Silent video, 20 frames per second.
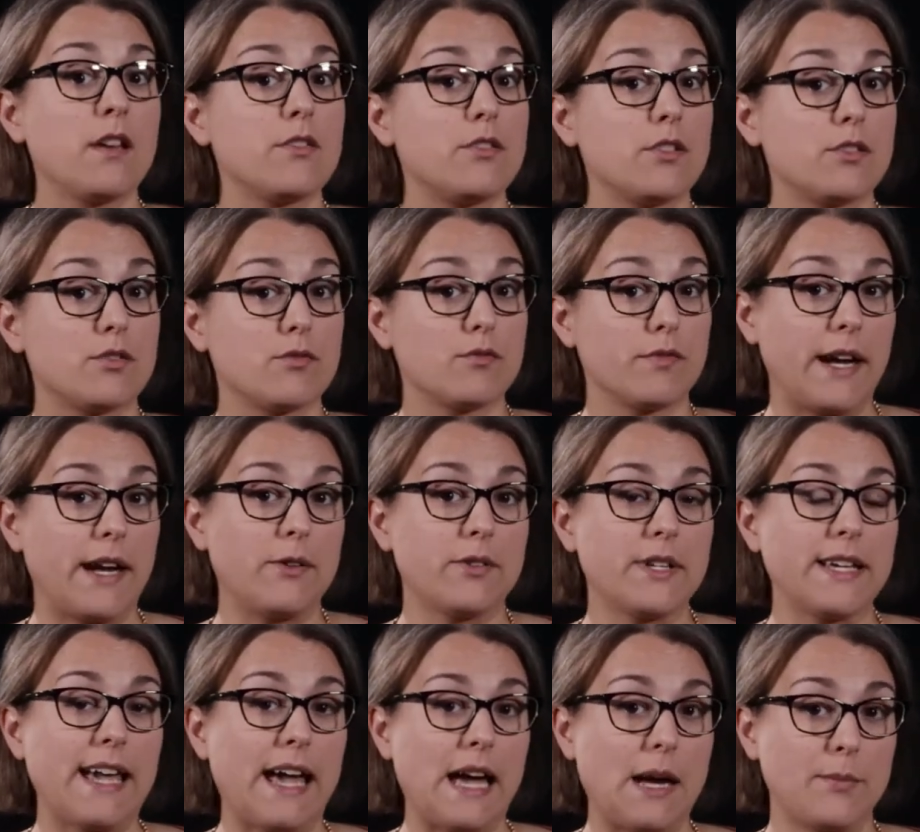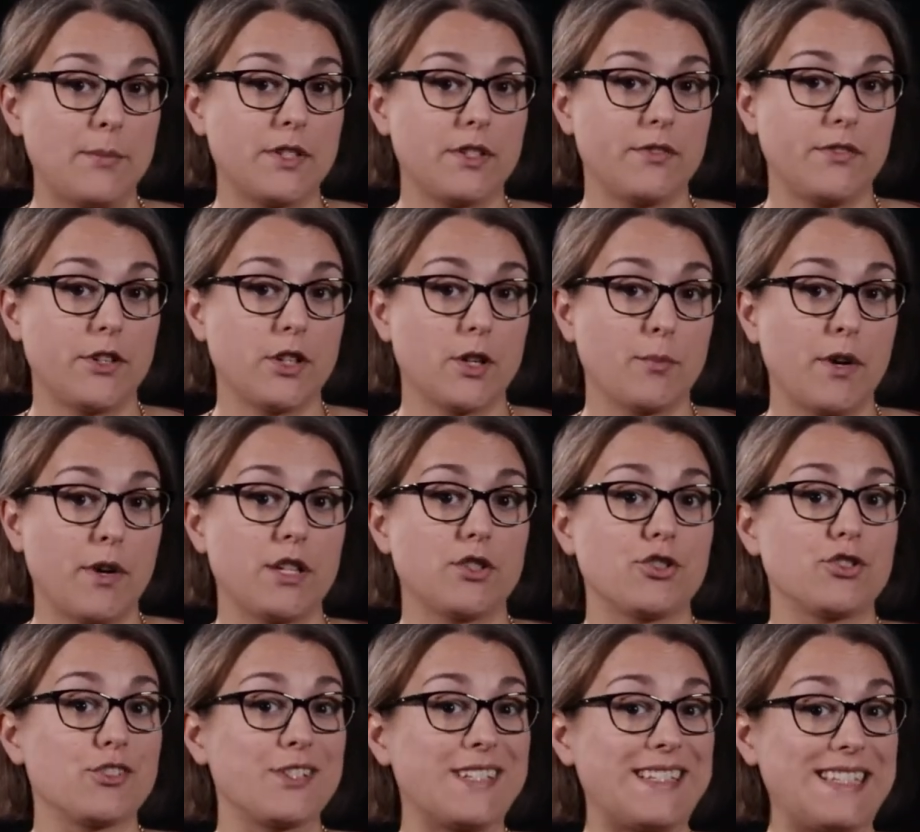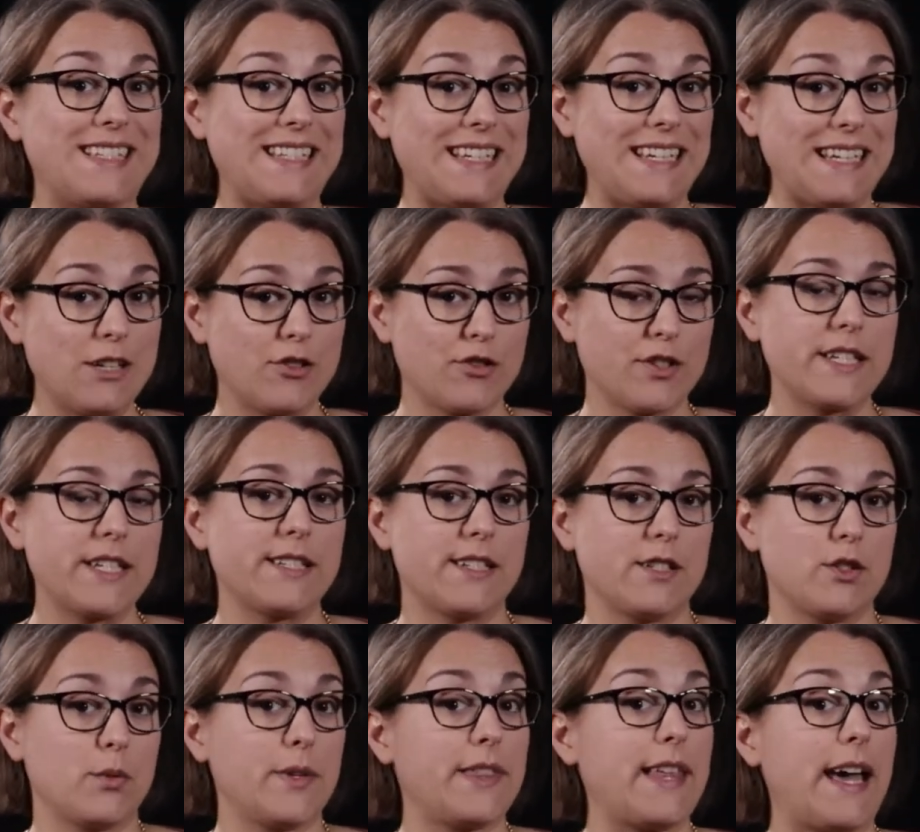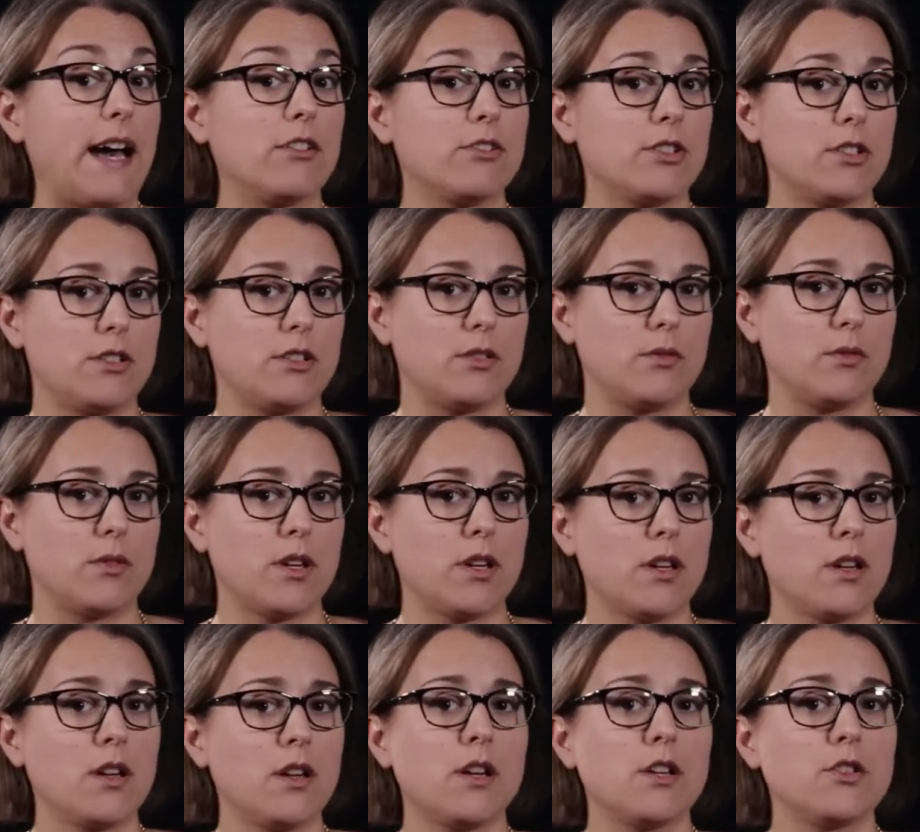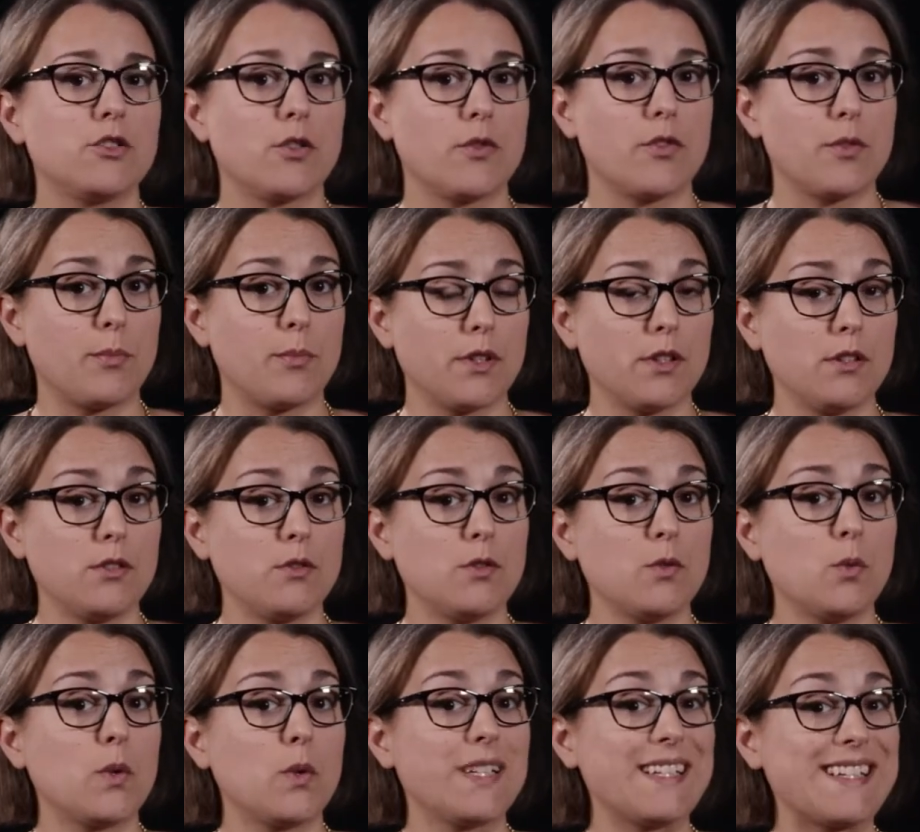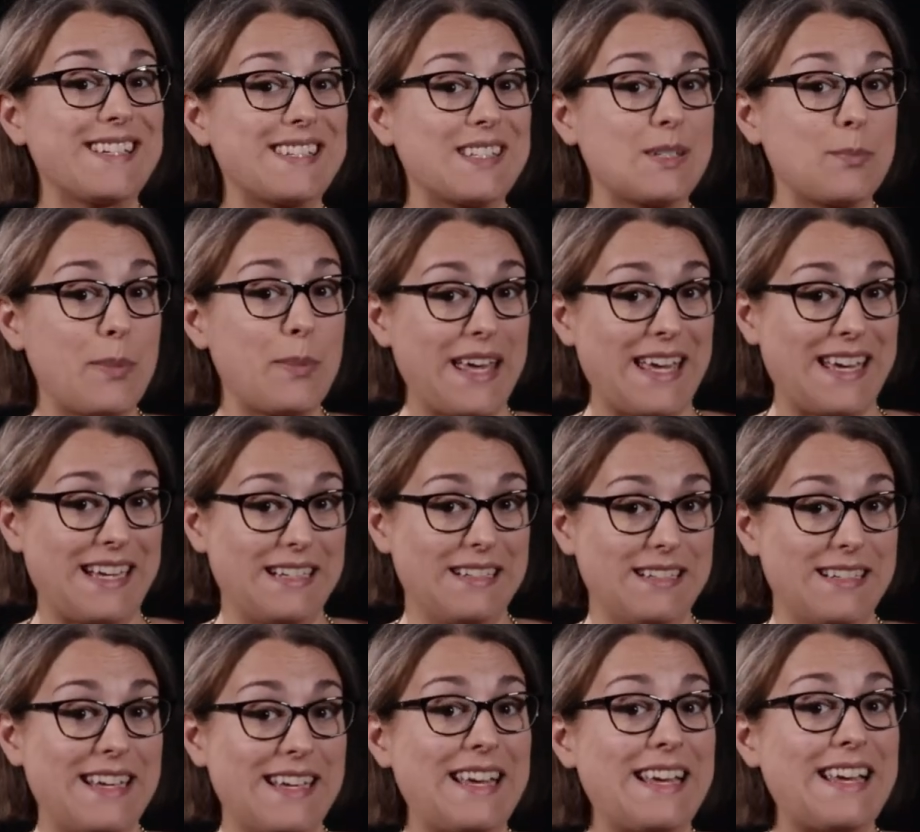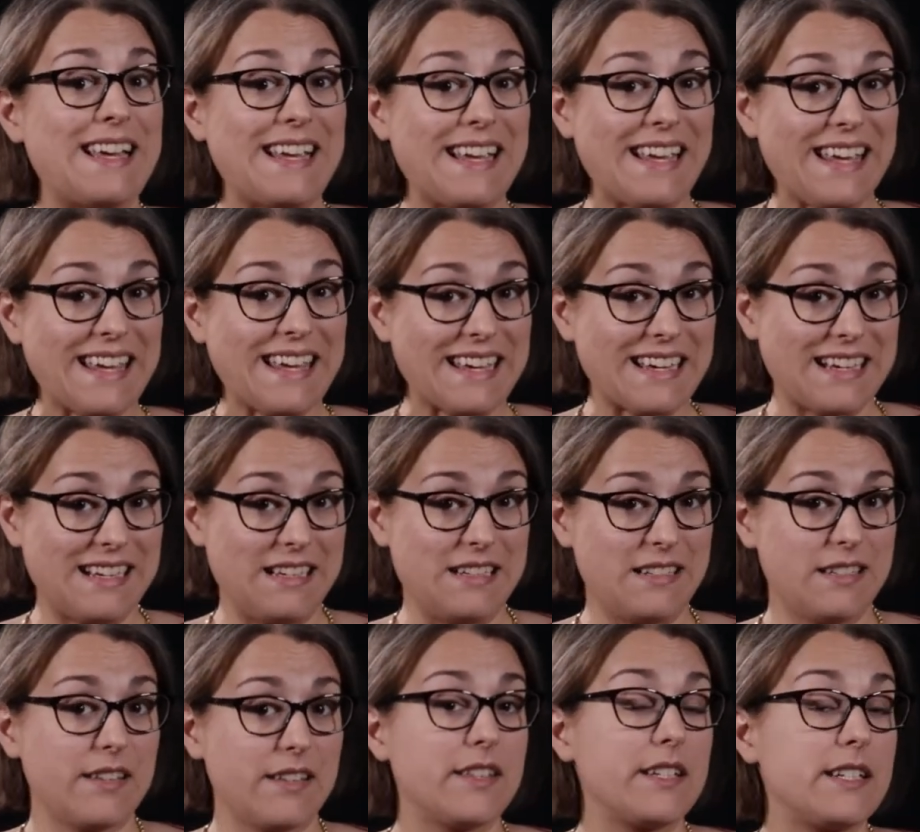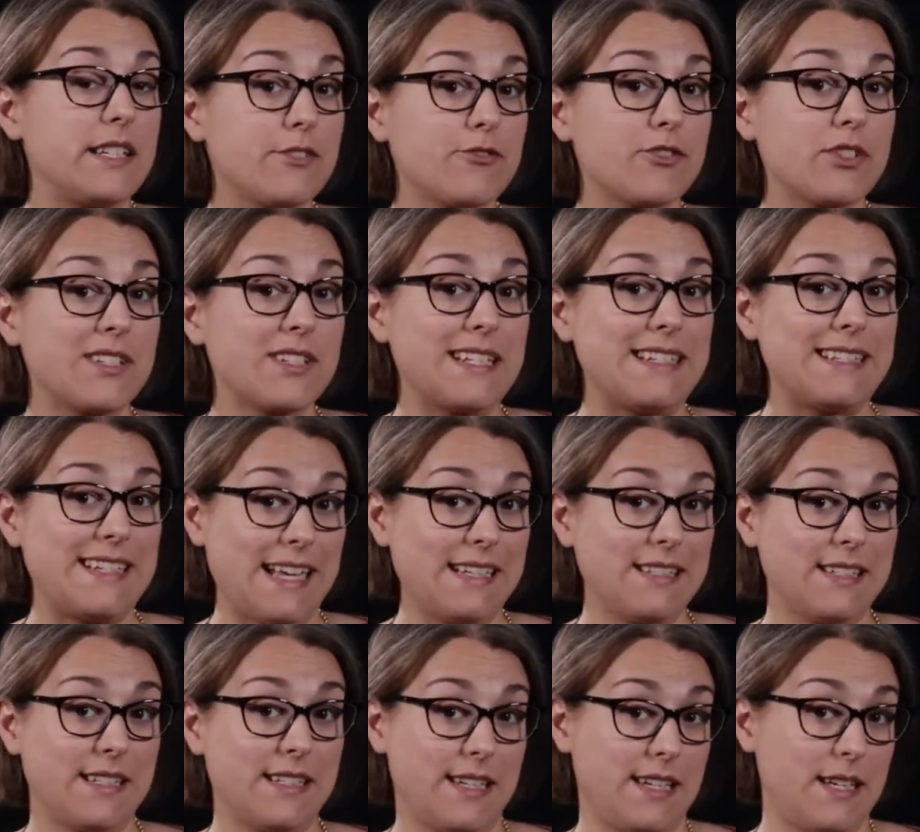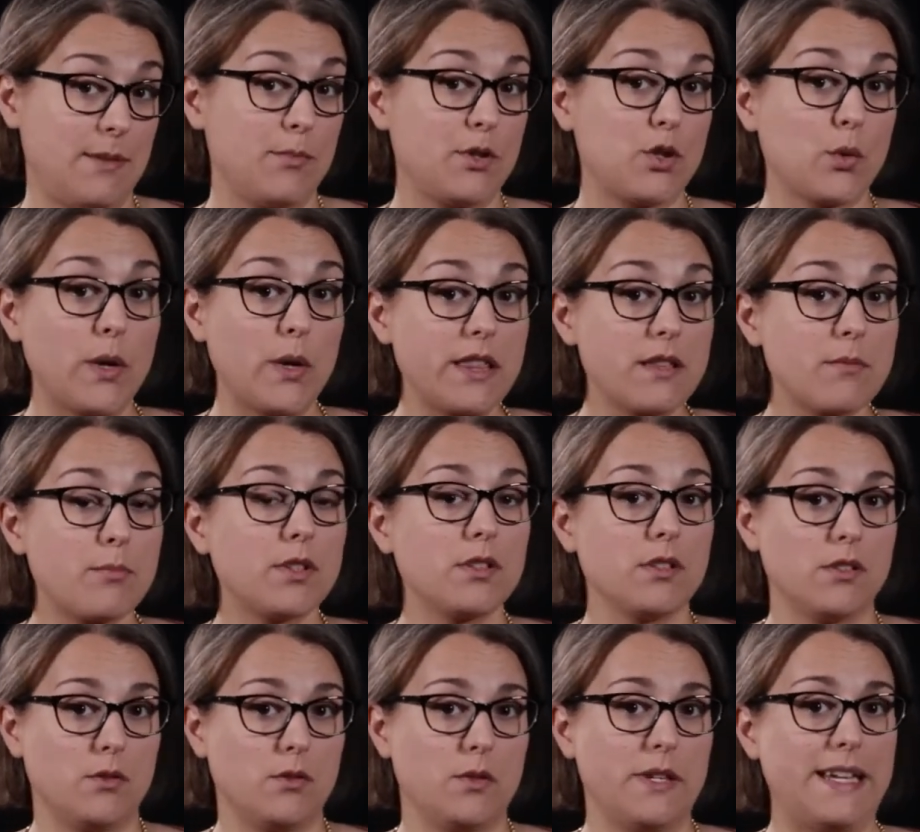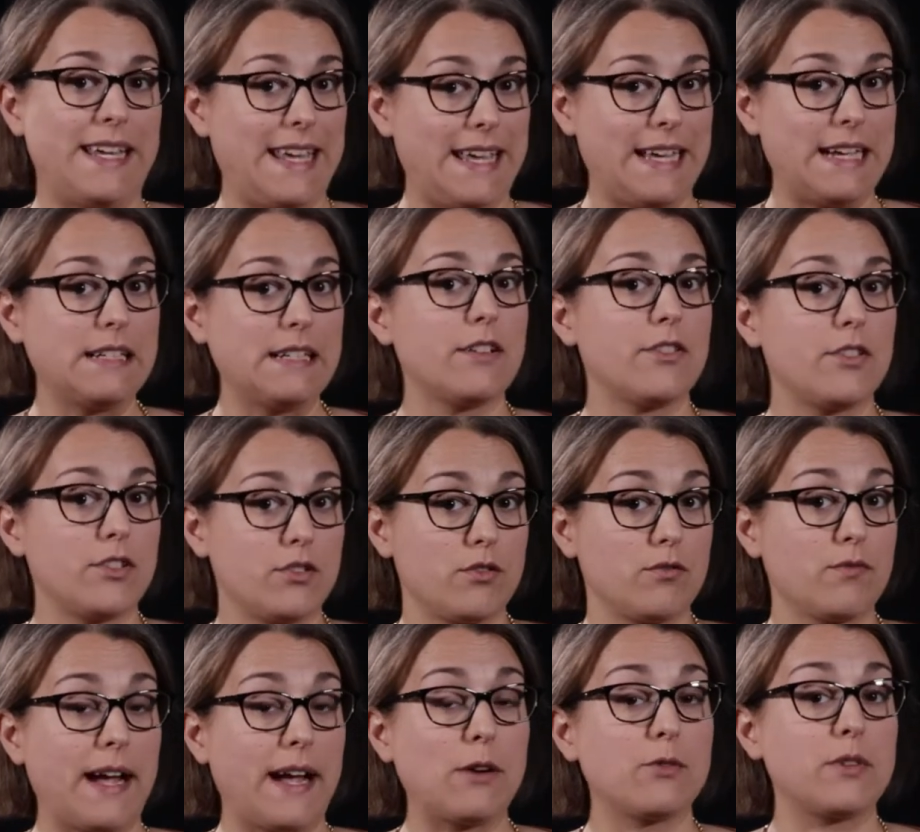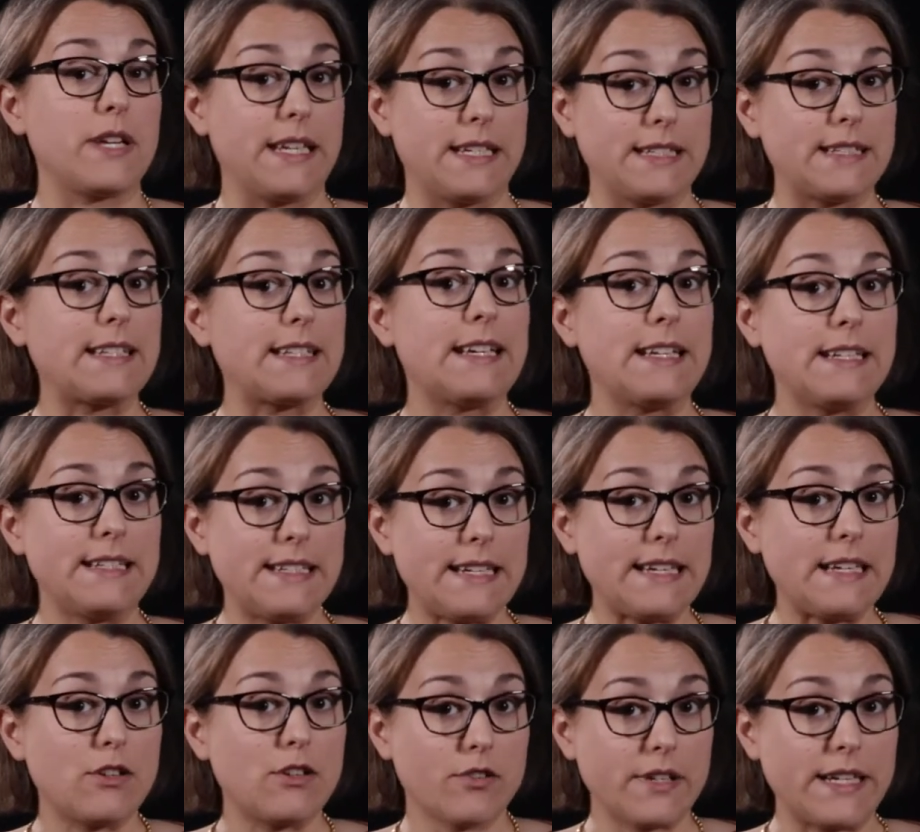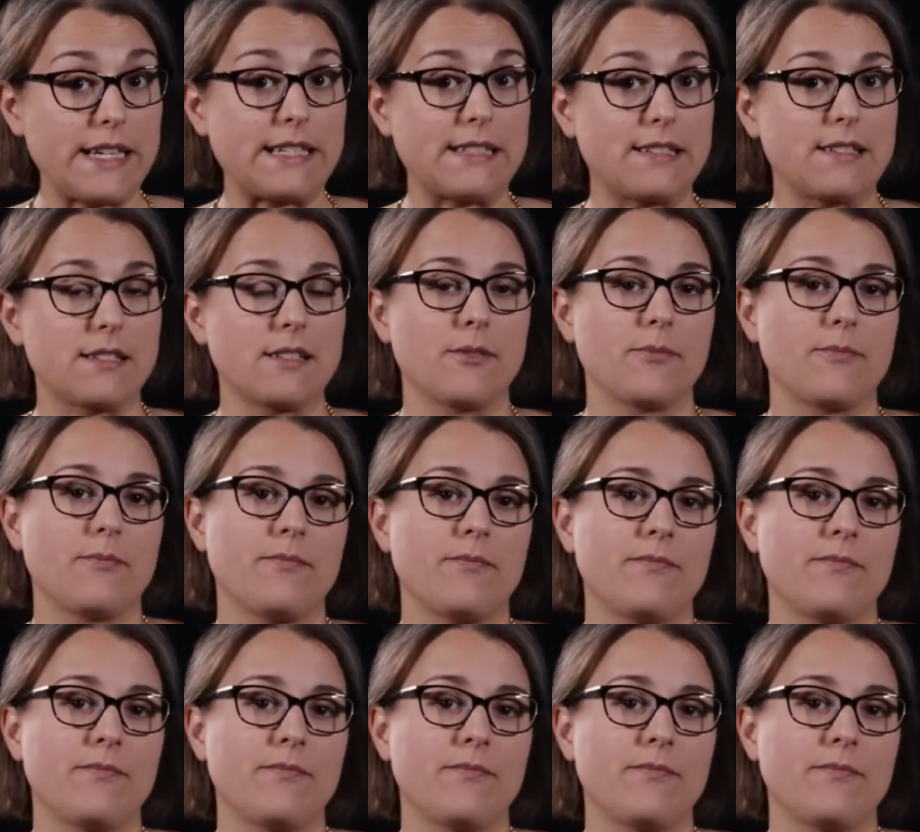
The surrounding atmospheric pressure decreases with altitude, so the balloon will expand, and the difference in density between the balloon and the surroundings decrease.